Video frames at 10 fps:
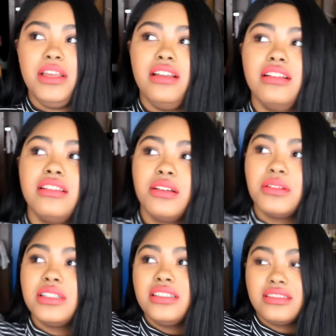mean, the
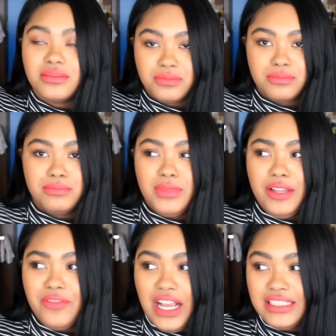only
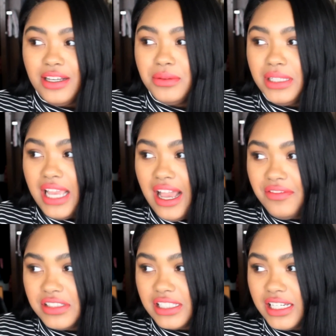advice I really
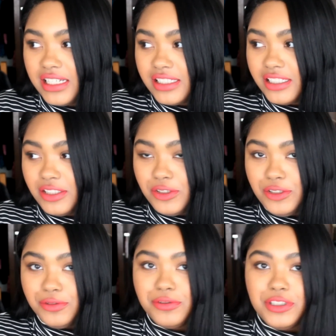have is like just
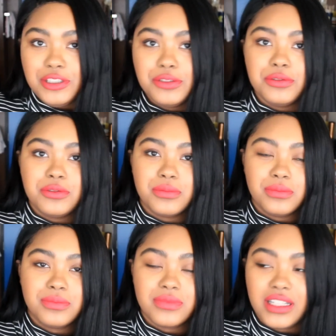do you
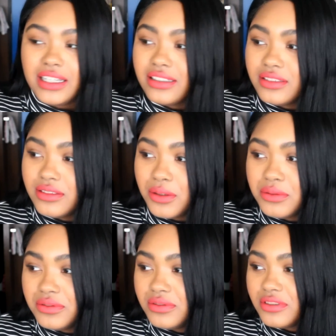like
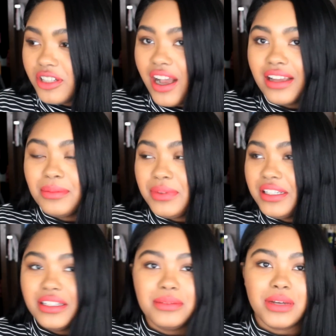don't try to
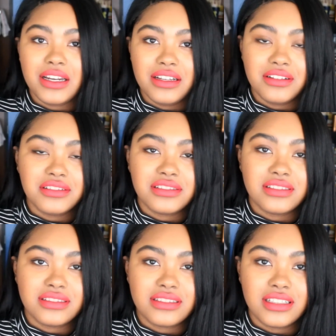be anybody
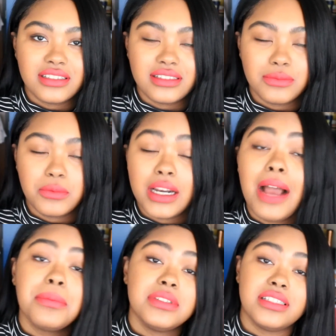else because what
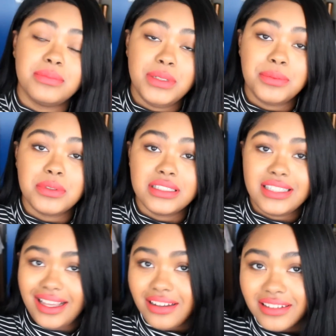happens is people can
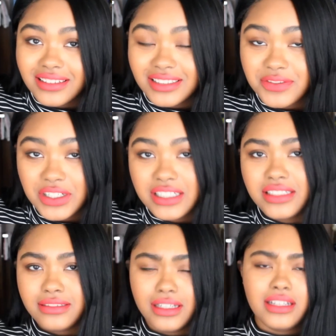tell it's
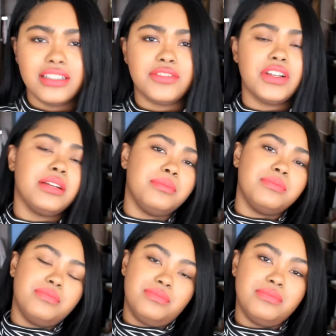very it's very
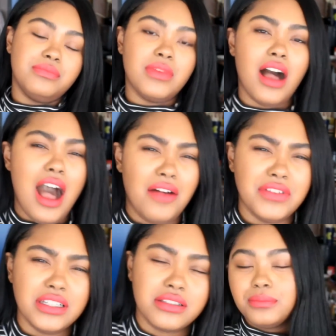
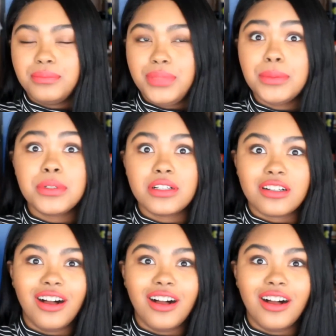obvious people are gonna